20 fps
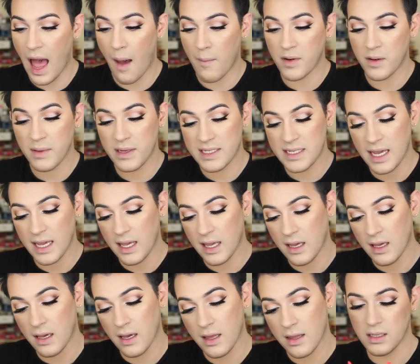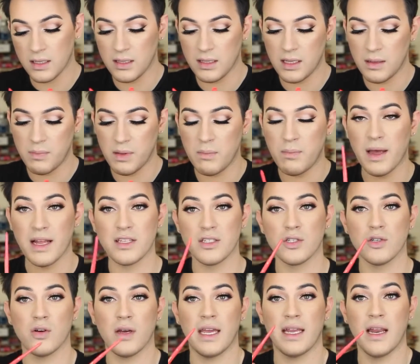I'm gonna be taking the lippy
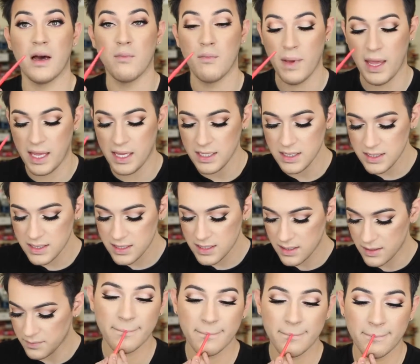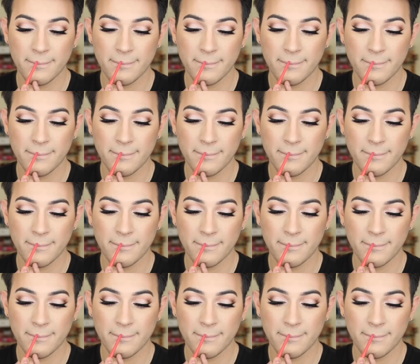pencil in Amaze.